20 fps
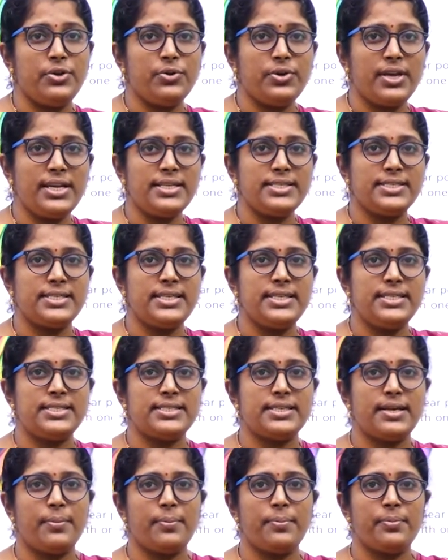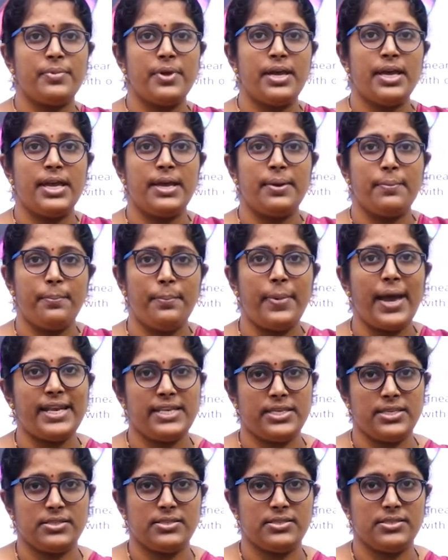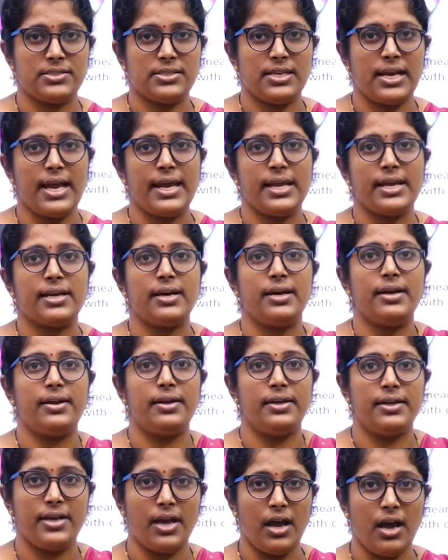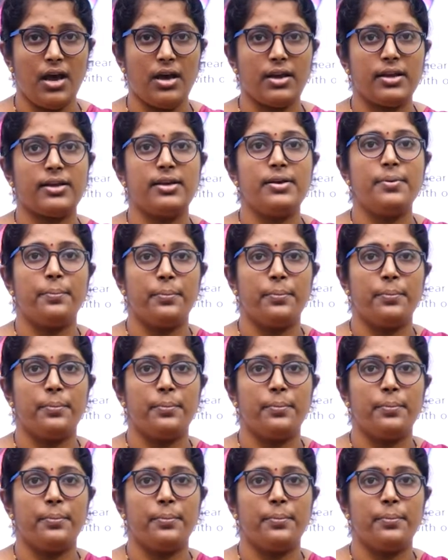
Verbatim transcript: You can see some patterns like dark,